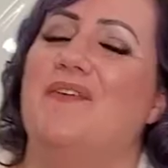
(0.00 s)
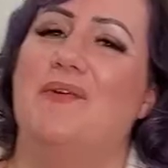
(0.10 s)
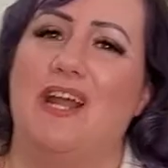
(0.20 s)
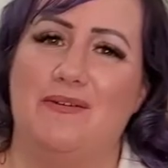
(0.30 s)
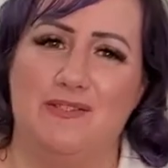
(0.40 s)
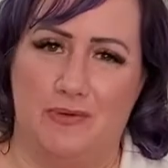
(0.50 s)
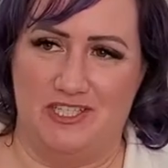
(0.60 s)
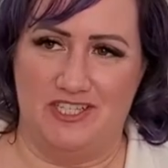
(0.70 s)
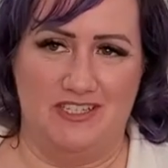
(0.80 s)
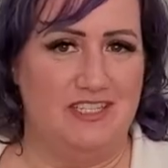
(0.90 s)
when I was
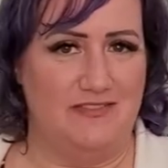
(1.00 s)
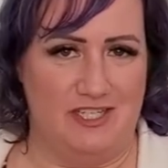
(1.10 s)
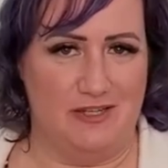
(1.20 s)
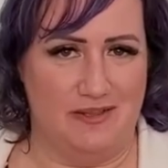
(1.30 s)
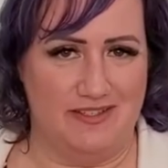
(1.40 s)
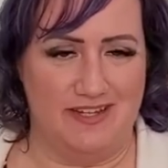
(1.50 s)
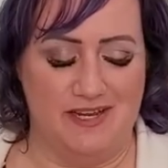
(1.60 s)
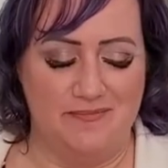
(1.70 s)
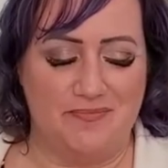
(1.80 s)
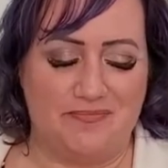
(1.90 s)
watching a TV show last night.